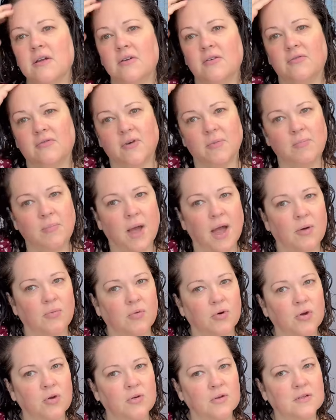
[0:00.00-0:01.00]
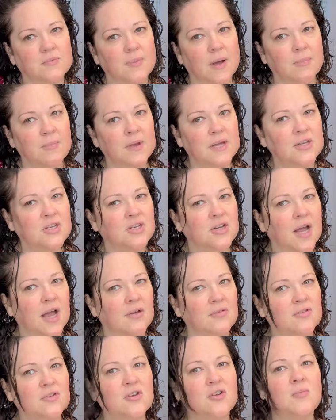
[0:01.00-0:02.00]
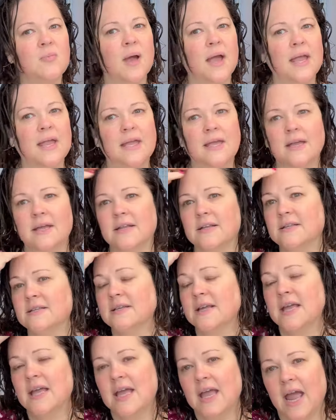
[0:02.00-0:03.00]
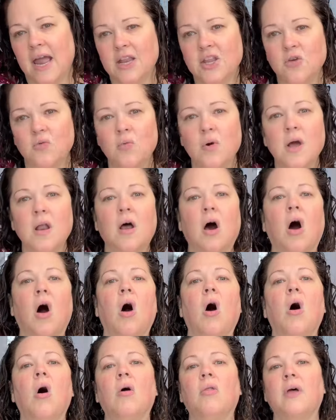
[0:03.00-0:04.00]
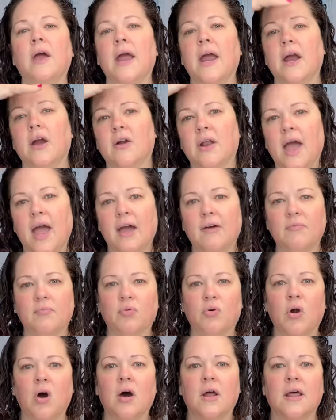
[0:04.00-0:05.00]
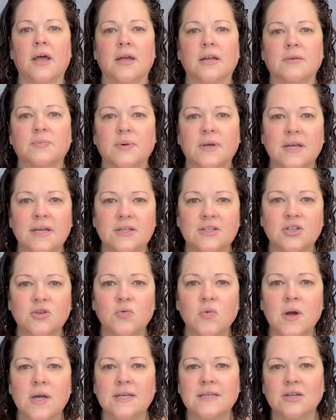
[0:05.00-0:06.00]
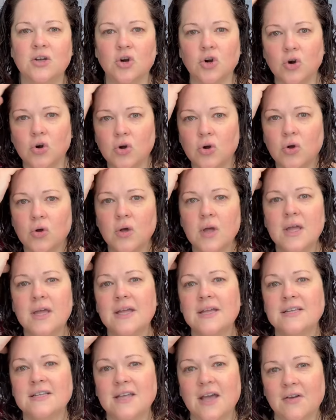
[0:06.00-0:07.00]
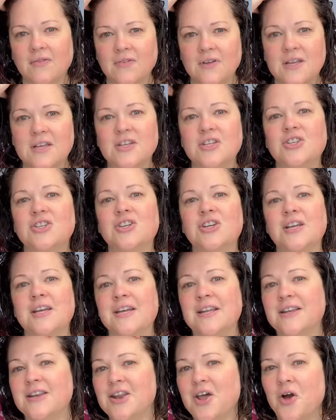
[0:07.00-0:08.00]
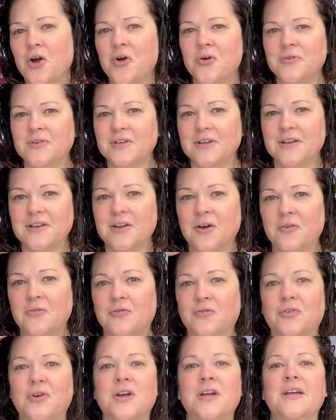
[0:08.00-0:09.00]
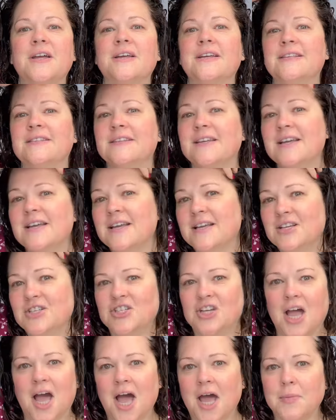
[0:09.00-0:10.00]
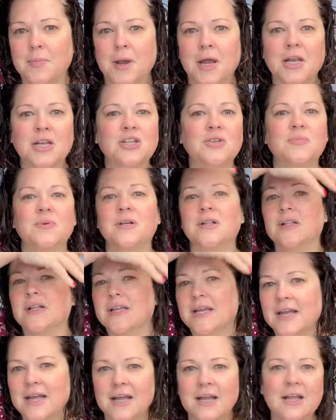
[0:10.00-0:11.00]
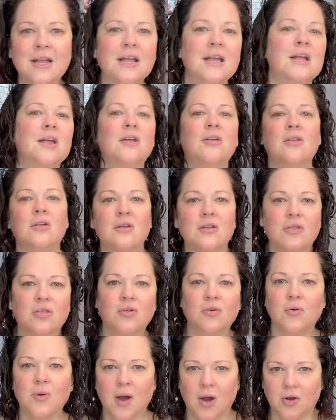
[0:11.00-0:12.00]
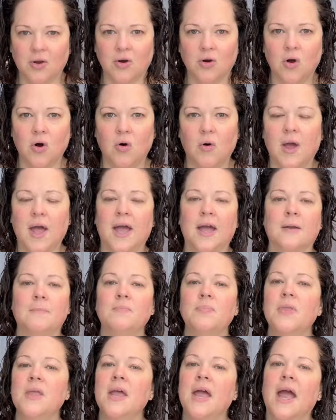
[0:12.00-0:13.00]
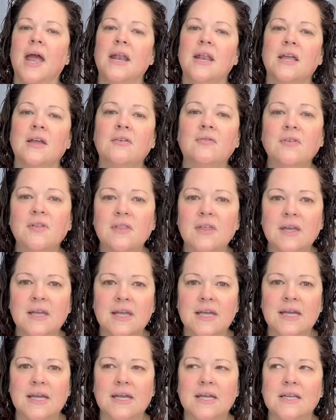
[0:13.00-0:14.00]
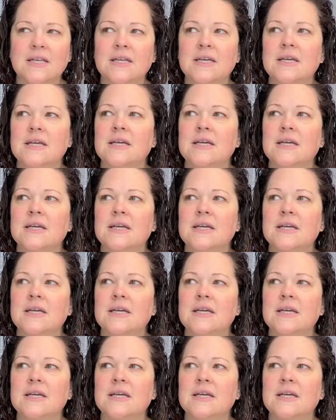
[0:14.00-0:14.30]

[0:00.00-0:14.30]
from my roots, my mid shafts to my ends. And you want all the hair to have product because you want curl definition, no, no frizz, shine, manageability throughout your whole head. And if at the end